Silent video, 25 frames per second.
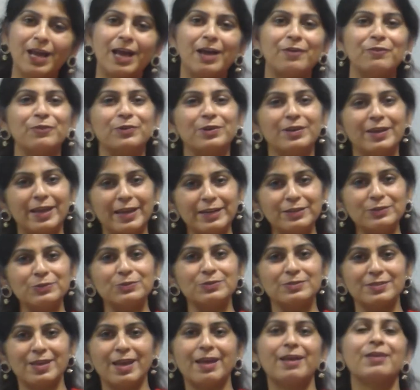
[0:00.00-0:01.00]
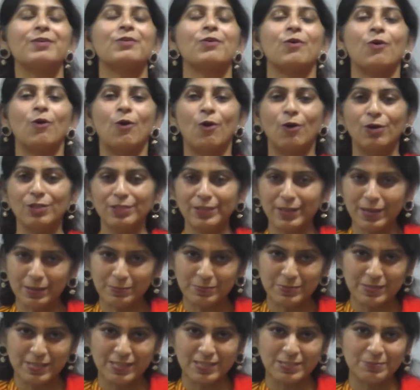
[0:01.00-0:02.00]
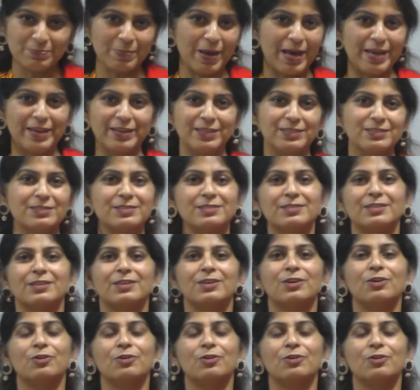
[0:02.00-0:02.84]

I would like to thank all the MCA aspirants